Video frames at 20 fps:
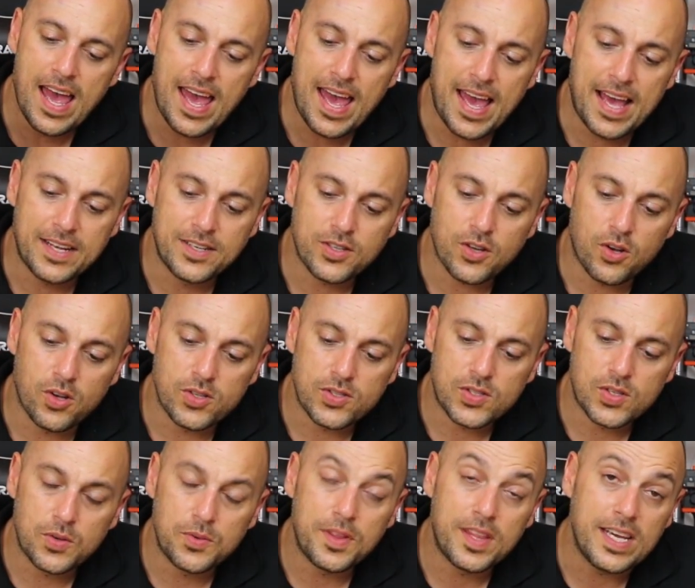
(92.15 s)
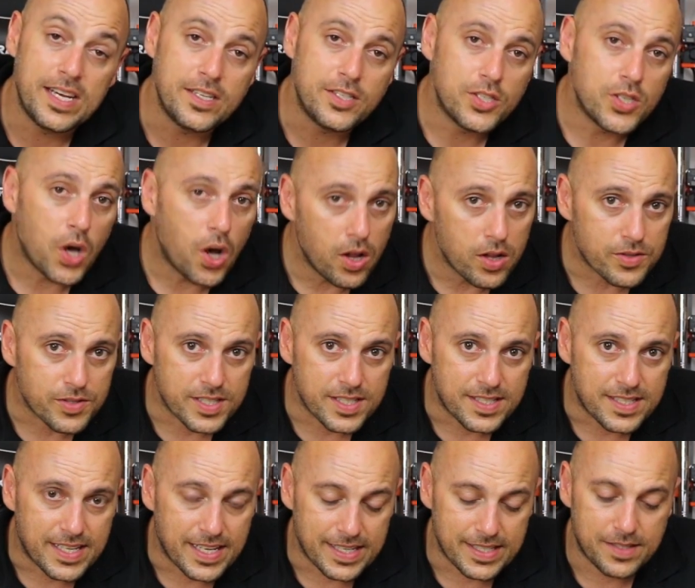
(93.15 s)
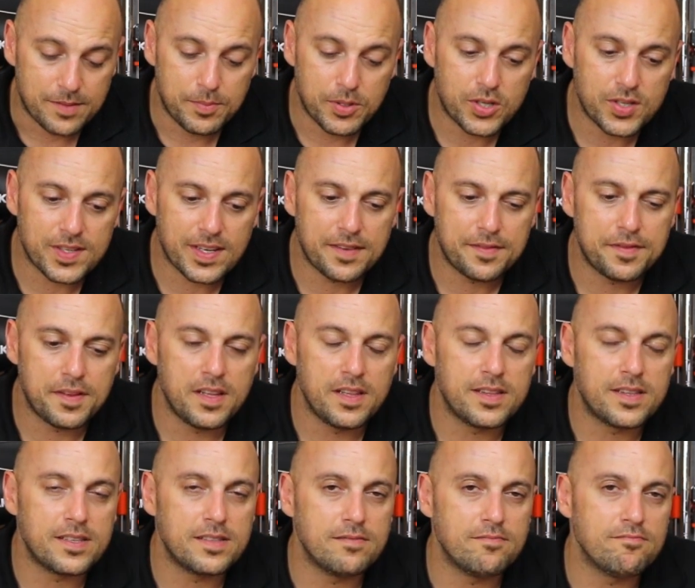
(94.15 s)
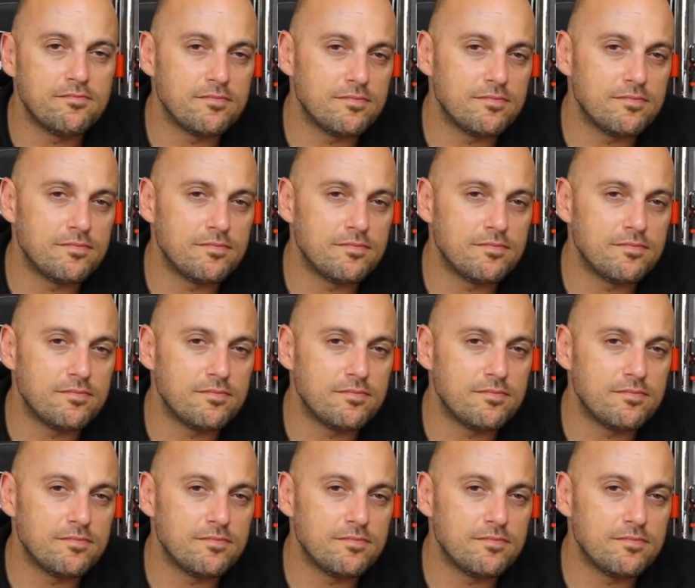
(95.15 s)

and also the tolerance test because I felt